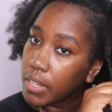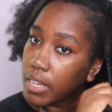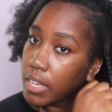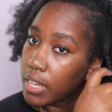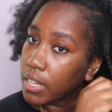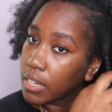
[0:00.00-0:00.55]

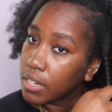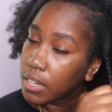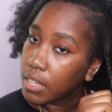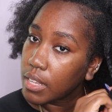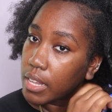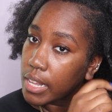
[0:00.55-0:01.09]
and
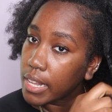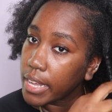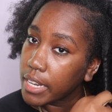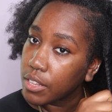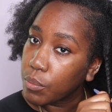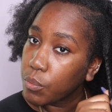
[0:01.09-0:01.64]

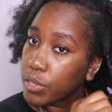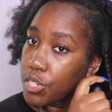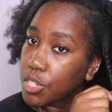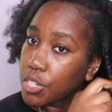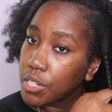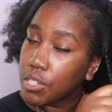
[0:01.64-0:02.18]
letting the
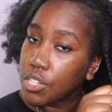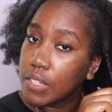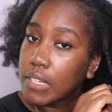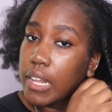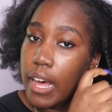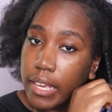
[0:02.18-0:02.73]
moisture
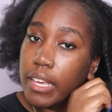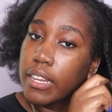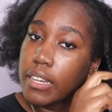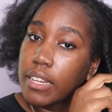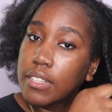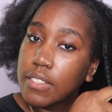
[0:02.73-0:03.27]
just lock in
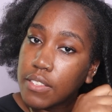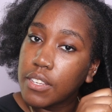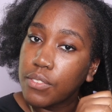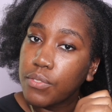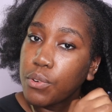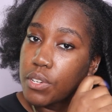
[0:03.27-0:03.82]
and
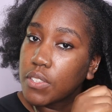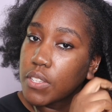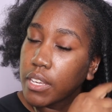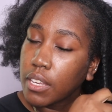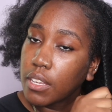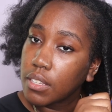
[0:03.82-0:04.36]
sit for a
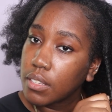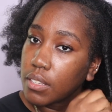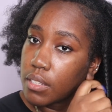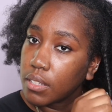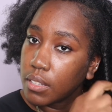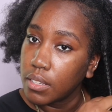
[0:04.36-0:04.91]
second
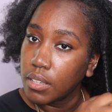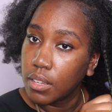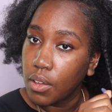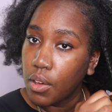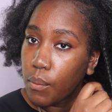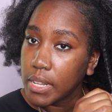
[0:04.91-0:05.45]

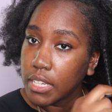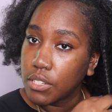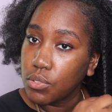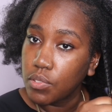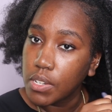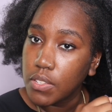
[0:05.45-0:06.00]
while I do
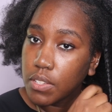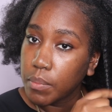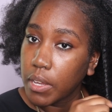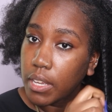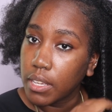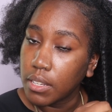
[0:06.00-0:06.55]
the rest of
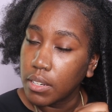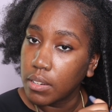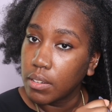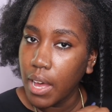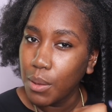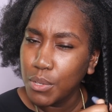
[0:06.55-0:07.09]
my head.
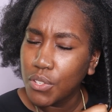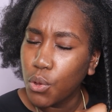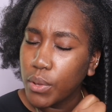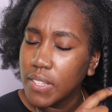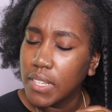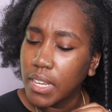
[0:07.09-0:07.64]
I was
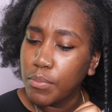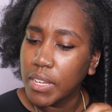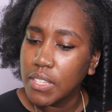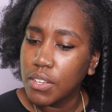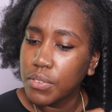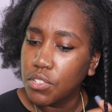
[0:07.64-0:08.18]
going to give
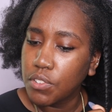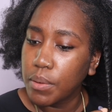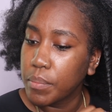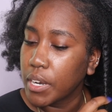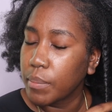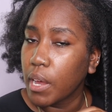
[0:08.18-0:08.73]
myself a trim,
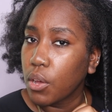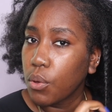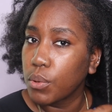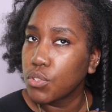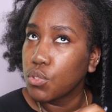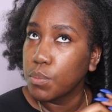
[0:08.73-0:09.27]
but I'm not
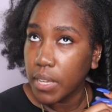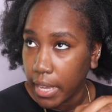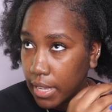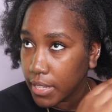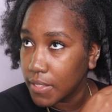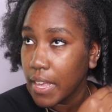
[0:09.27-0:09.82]
going to
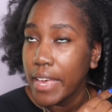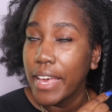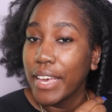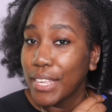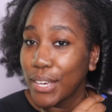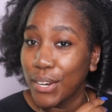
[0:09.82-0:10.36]
because
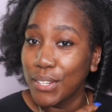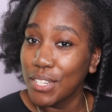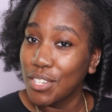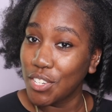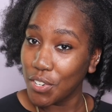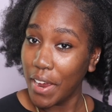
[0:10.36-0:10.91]
your girl
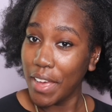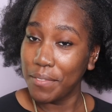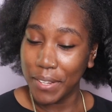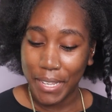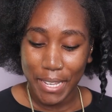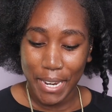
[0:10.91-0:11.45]
is
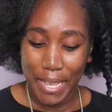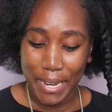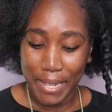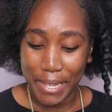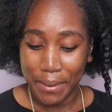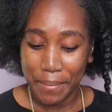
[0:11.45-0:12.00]
traveling in
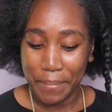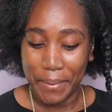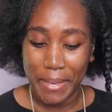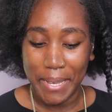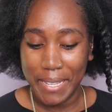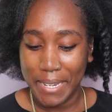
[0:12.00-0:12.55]
a little
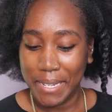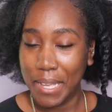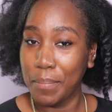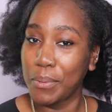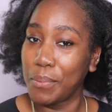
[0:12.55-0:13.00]
bit, in a couple